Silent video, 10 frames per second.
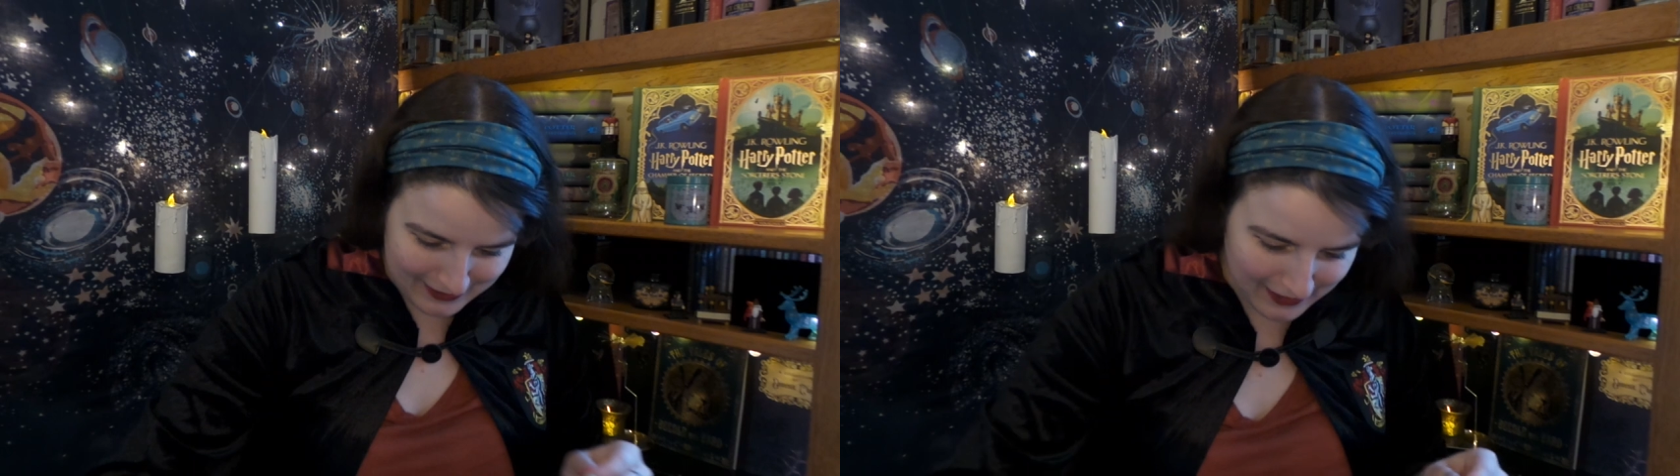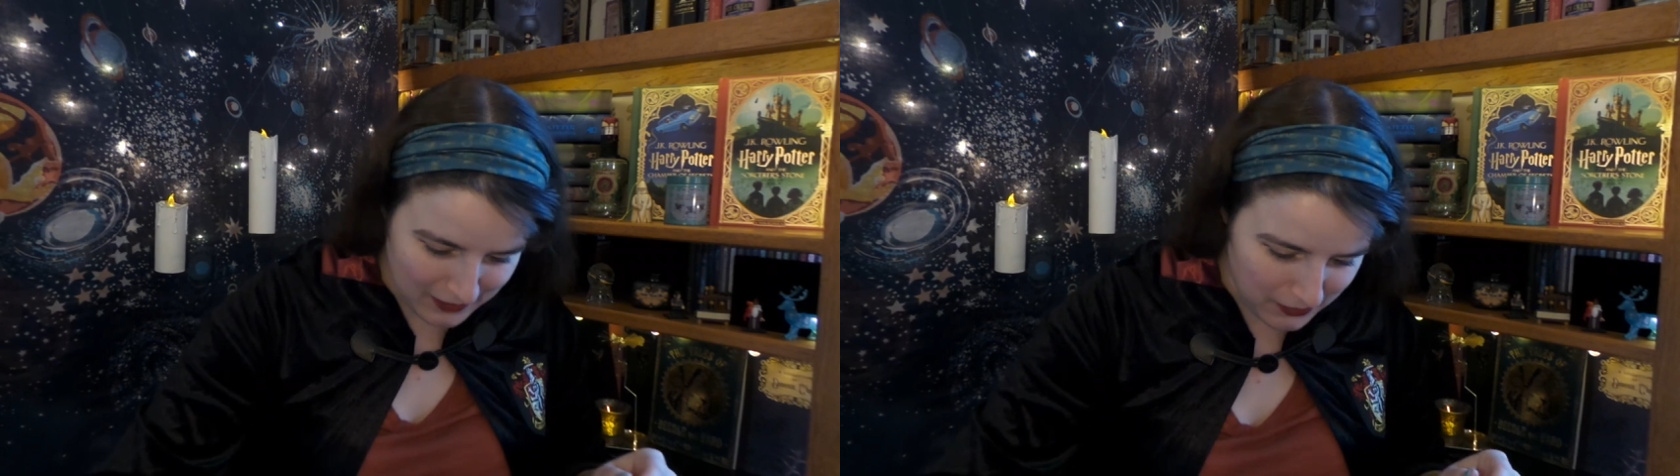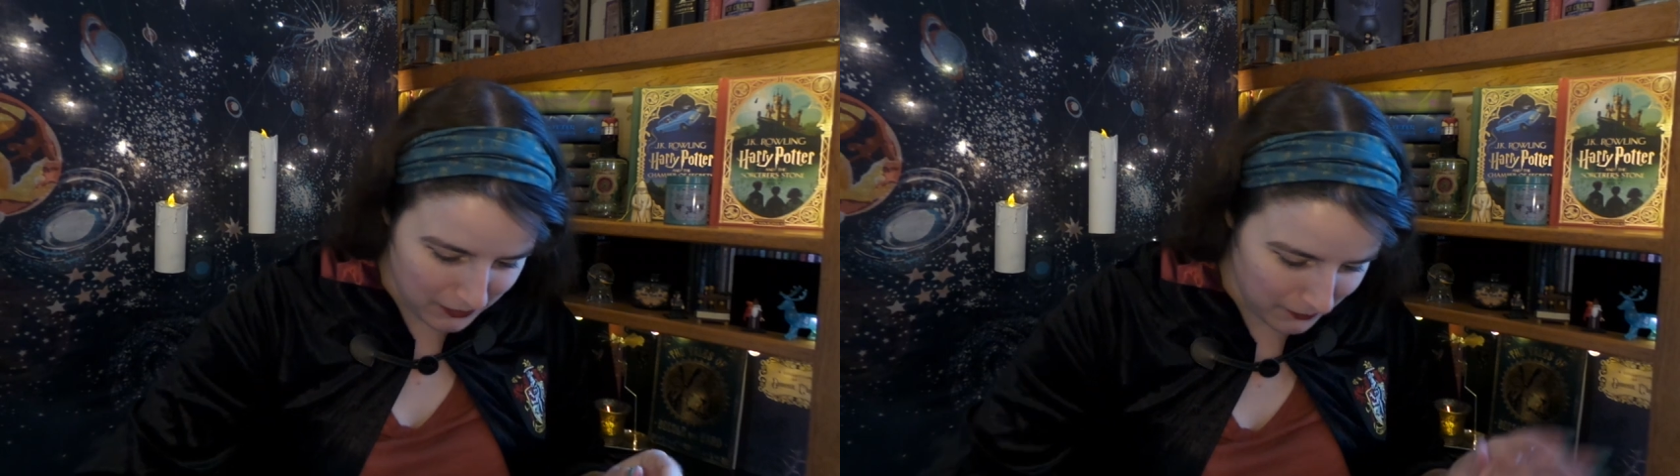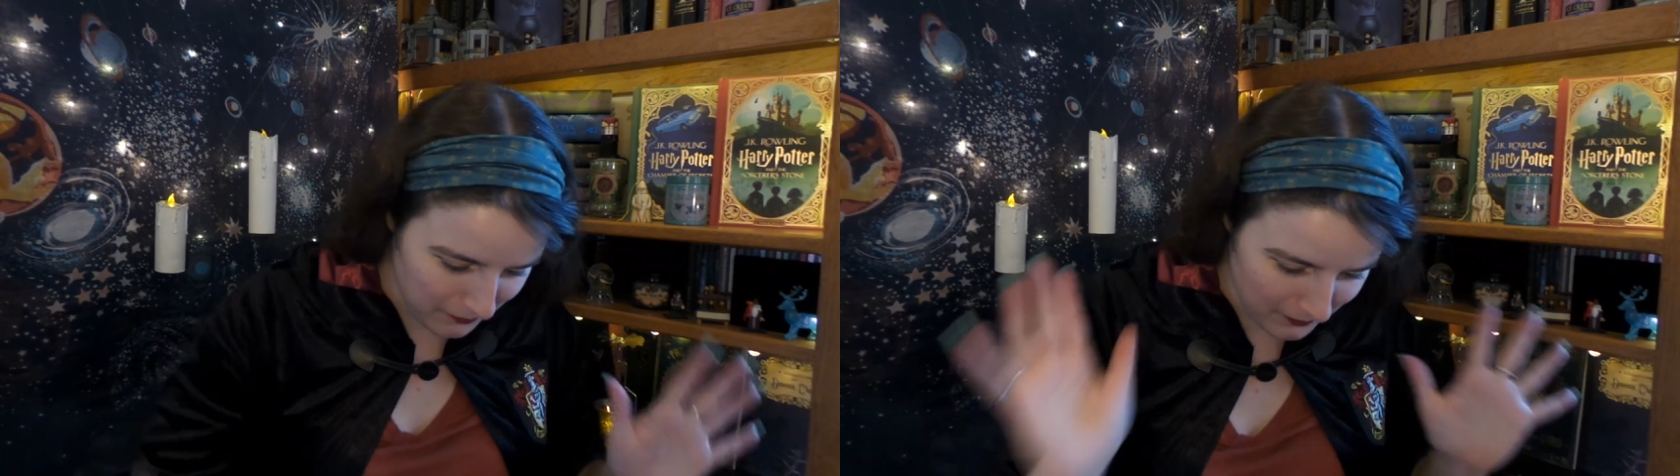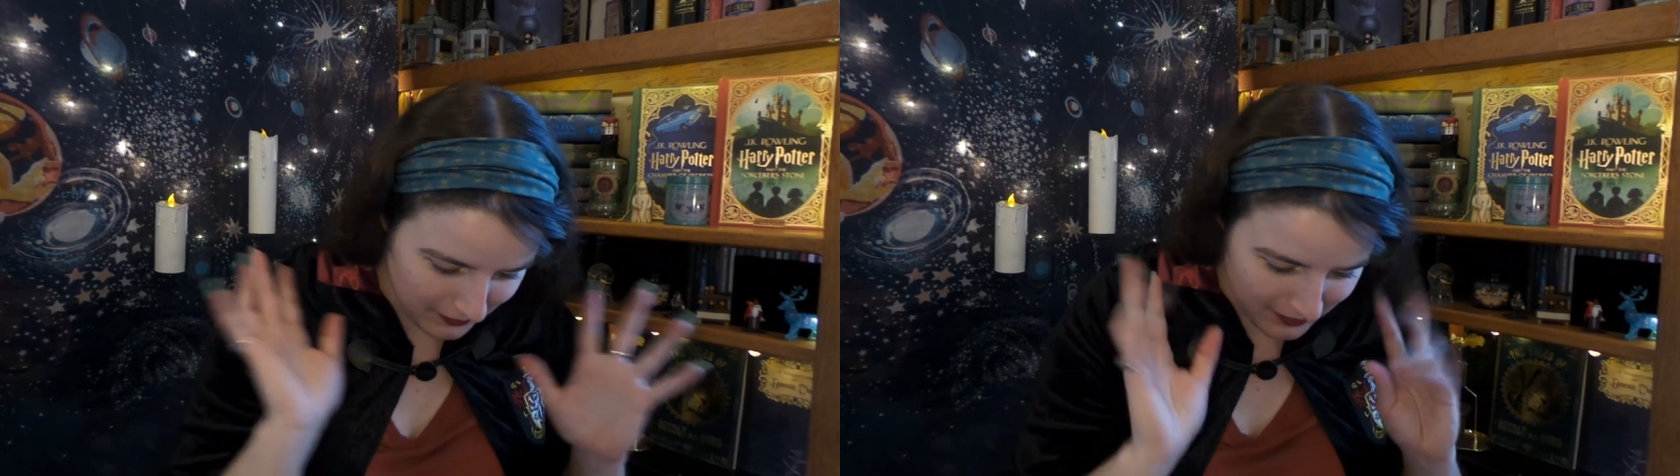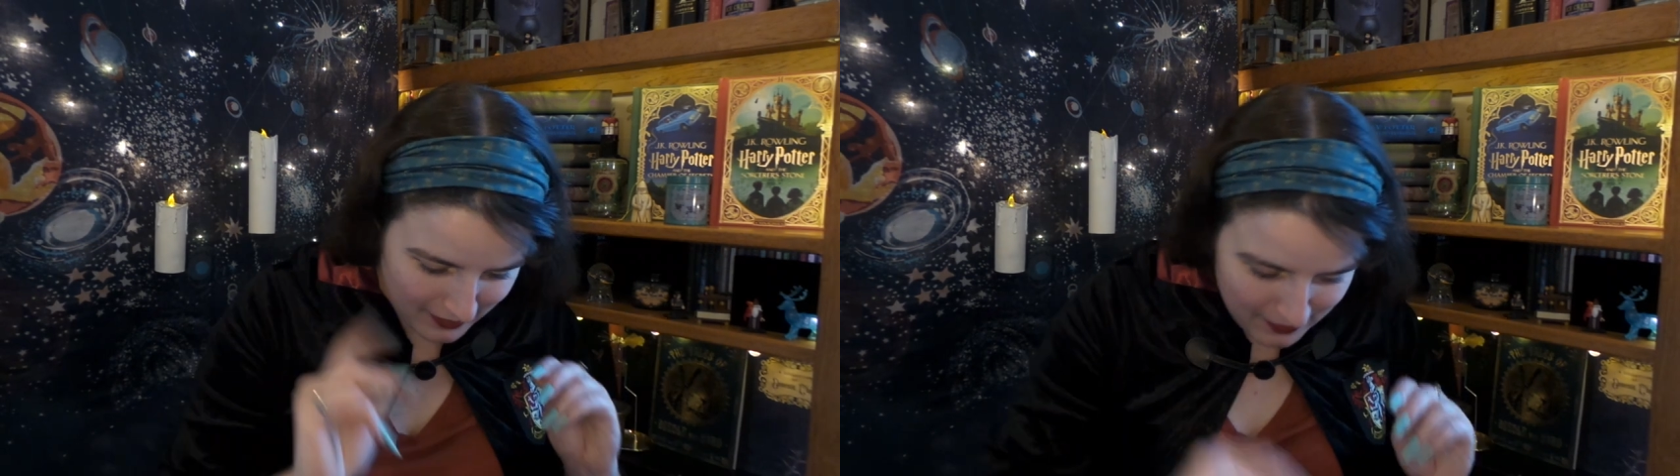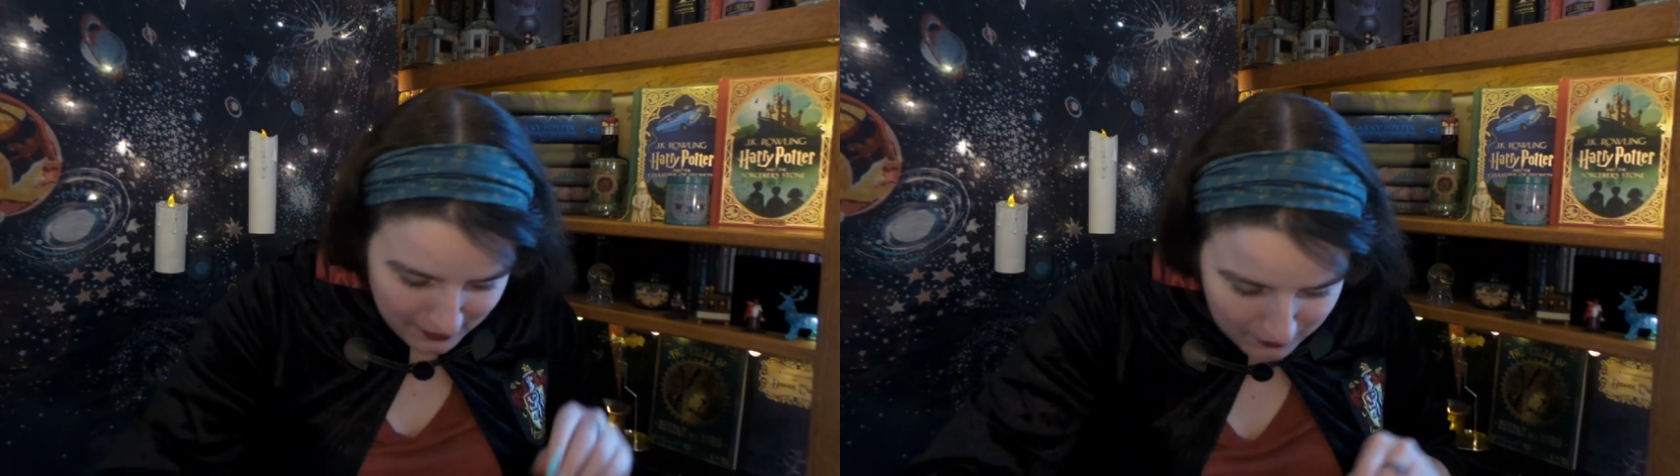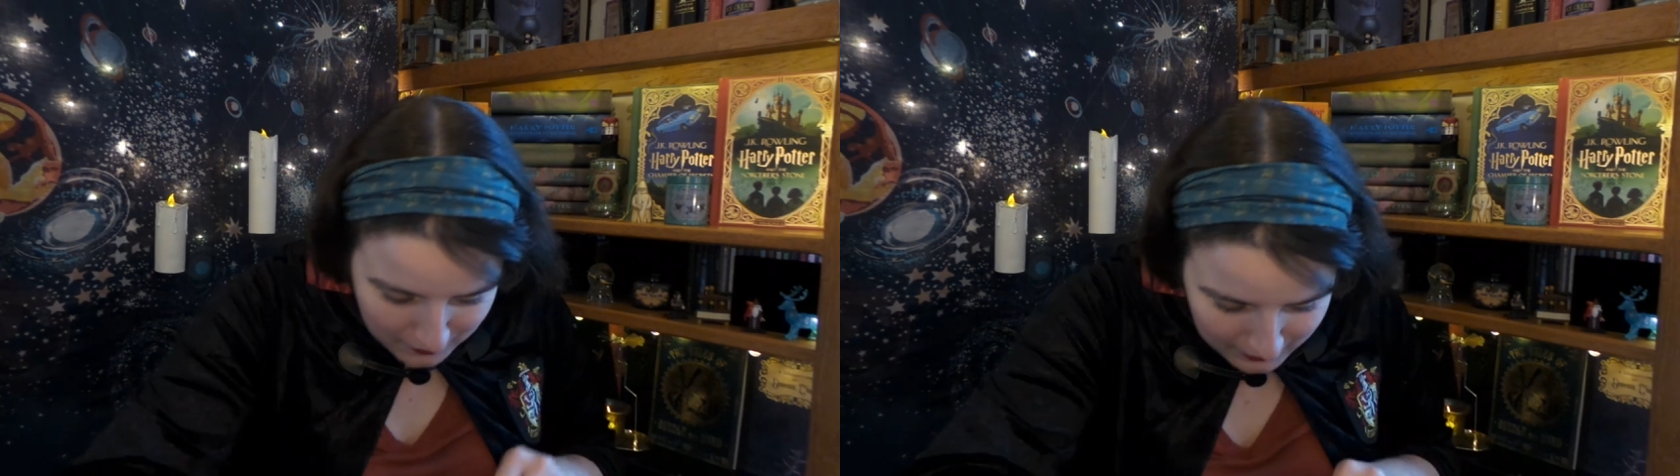Neato!
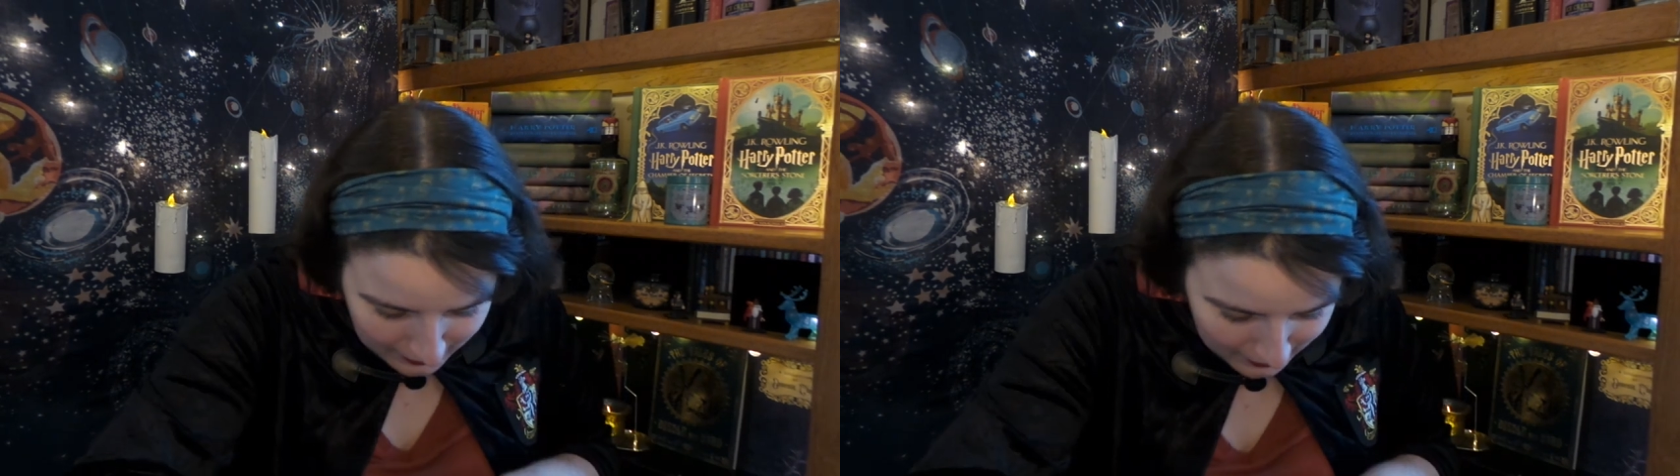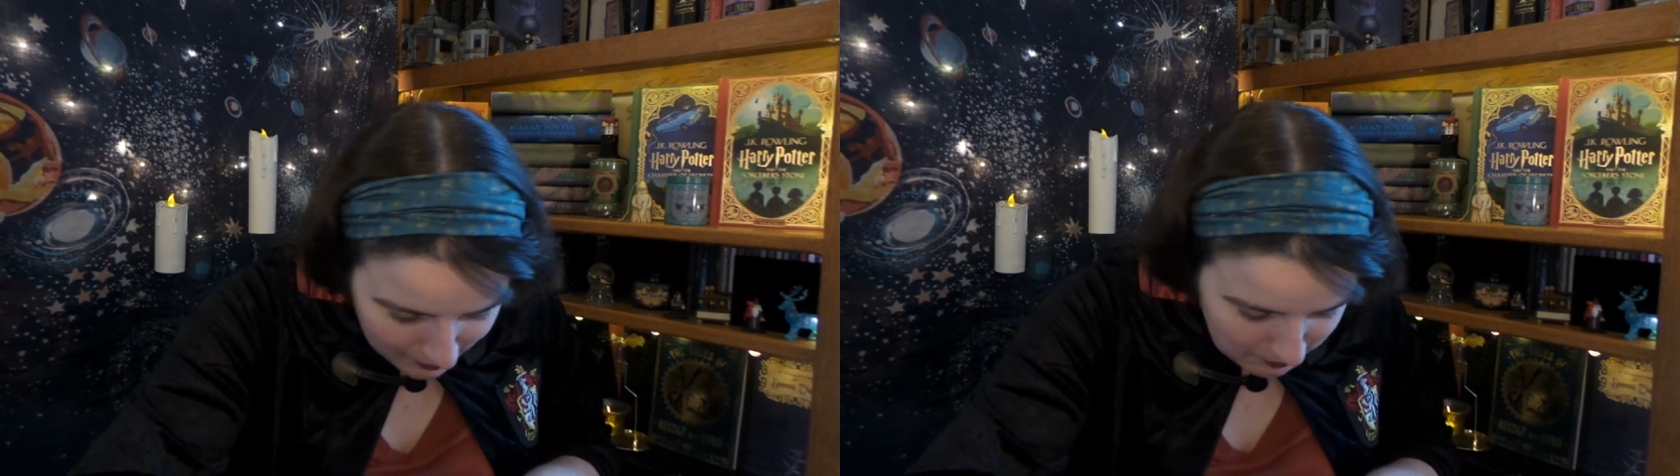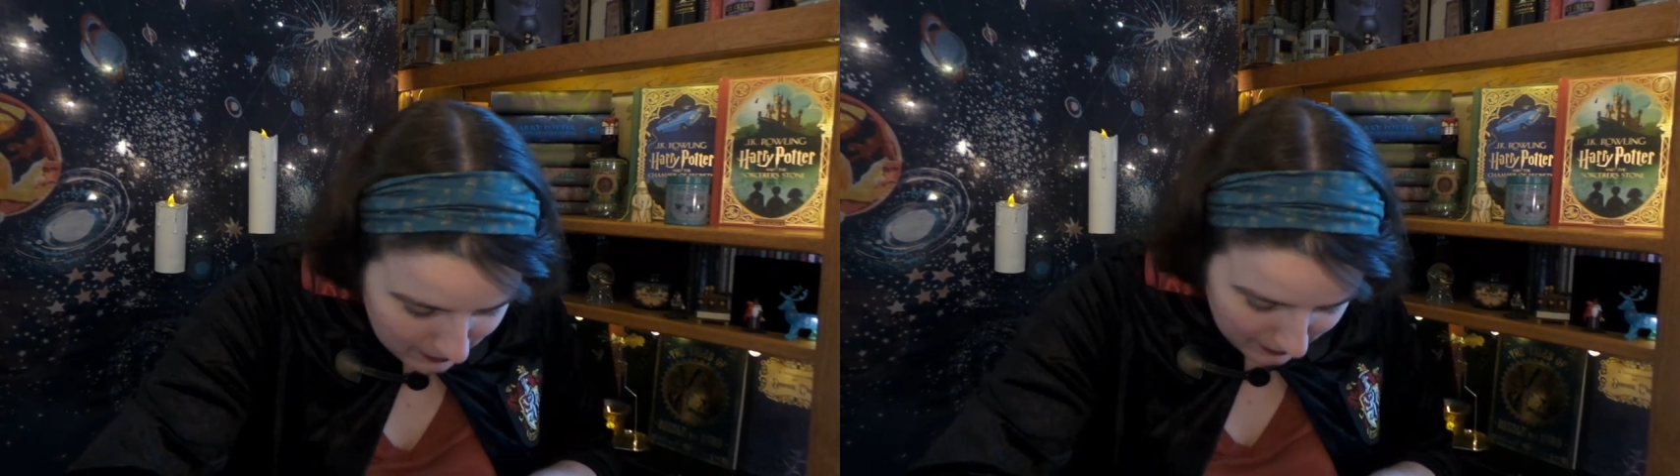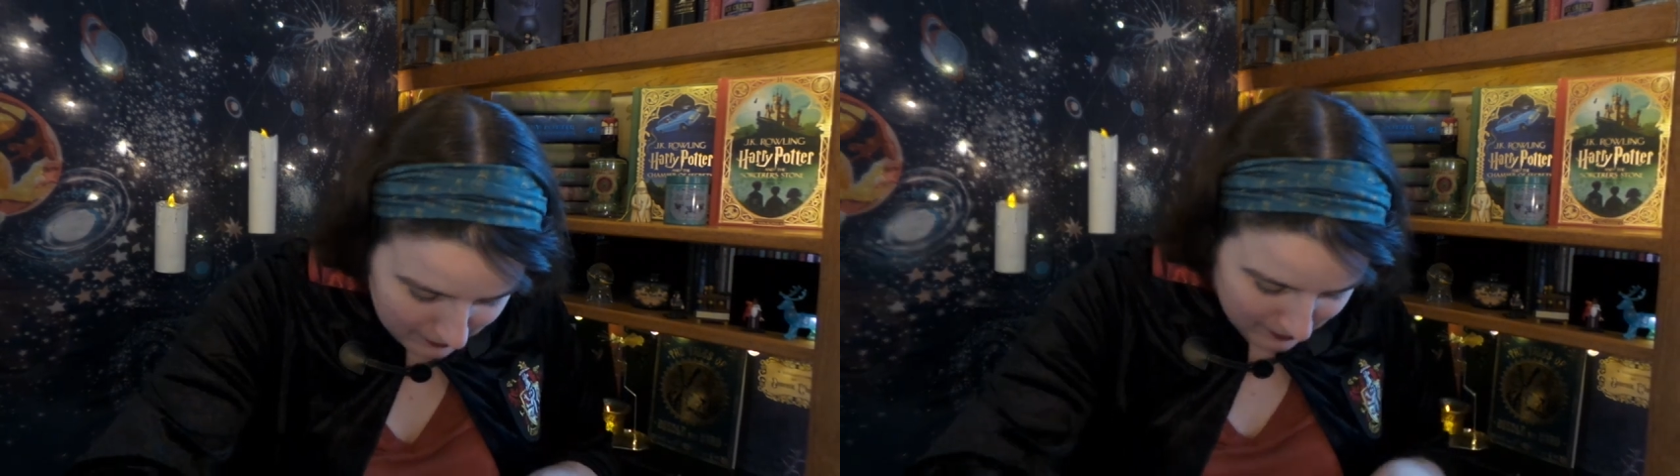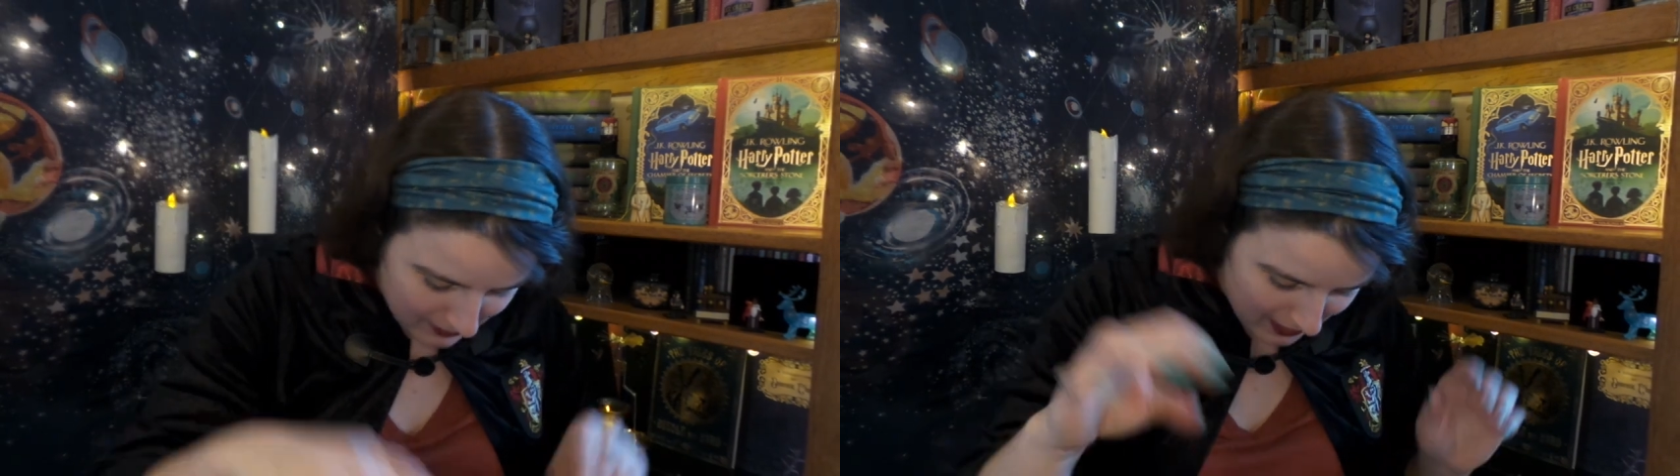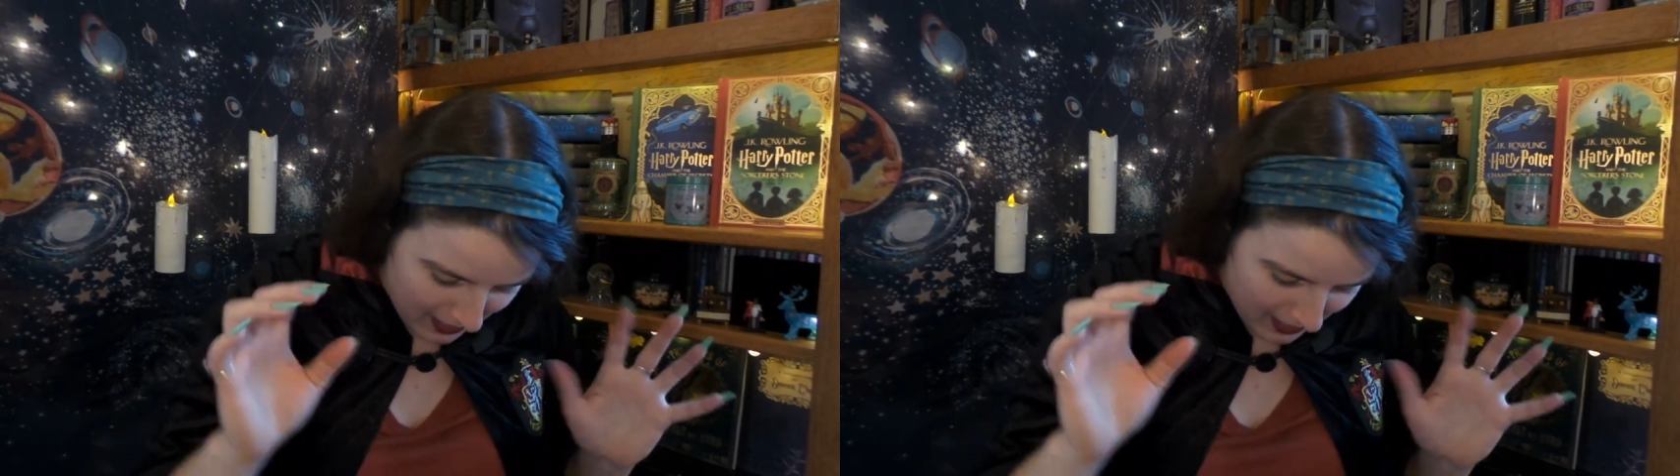Okay, up next.